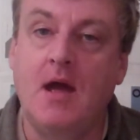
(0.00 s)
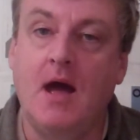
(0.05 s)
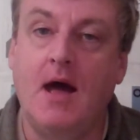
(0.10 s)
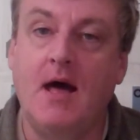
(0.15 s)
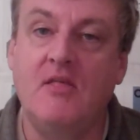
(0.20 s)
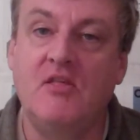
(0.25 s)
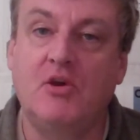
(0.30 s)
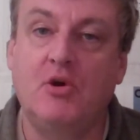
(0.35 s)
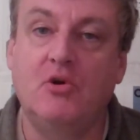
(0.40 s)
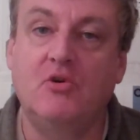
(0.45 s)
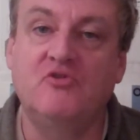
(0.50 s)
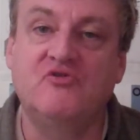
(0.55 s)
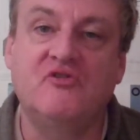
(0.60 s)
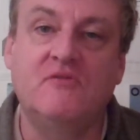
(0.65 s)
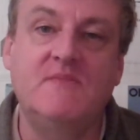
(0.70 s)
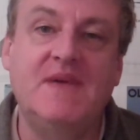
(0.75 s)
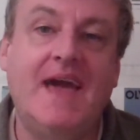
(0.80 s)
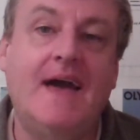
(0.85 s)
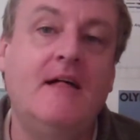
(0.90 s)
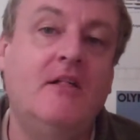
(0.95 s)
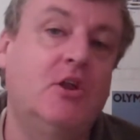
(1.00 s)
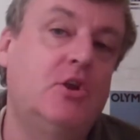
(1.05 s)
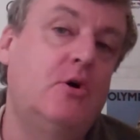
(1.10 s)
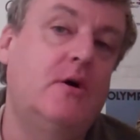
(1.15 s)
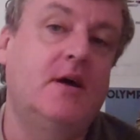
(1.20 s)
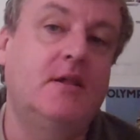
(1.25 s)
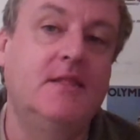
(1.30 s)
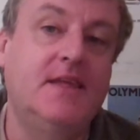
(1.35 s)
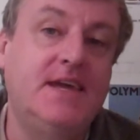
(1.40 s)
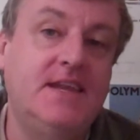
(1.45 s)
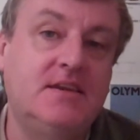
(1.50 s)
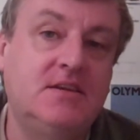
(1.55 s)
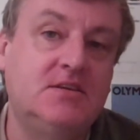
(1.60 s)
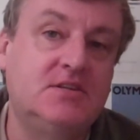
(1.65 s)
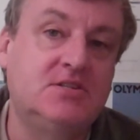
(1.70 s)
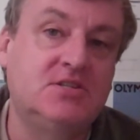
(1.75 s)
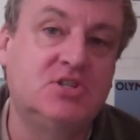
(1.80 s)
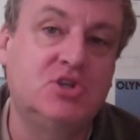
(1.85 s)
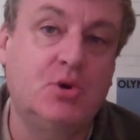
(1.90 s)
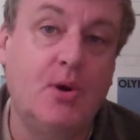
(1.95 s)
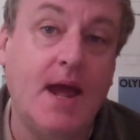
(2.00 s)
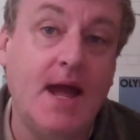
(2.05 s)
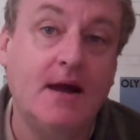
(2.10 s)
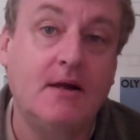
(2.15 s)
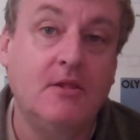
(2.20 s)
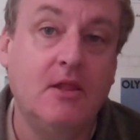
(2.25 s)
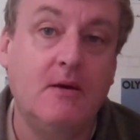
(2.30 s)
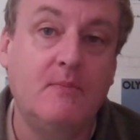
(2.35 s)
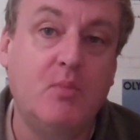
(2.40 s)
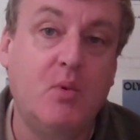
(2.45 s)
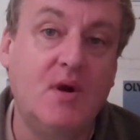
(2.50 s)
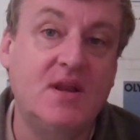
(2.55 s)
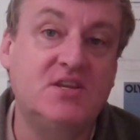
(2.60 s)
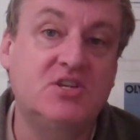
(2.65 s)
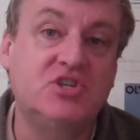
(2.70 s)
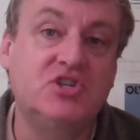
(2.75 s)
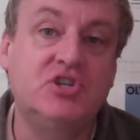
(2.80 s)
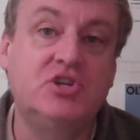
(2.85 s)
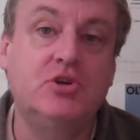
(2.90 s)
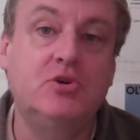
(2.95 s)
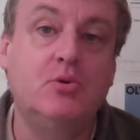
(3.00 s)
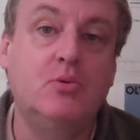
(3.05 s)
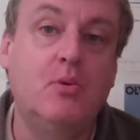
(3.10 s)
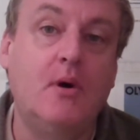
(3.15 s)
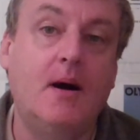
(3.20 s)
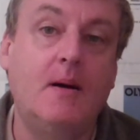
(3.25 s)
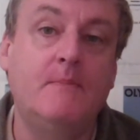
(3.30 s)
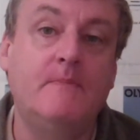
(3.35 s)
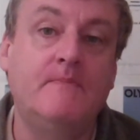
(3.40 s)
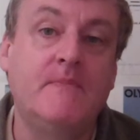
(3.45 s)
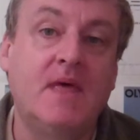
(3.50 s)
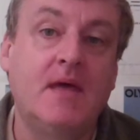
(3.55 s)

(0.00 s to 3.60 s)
The girls from the Illinois Elite Track Club went to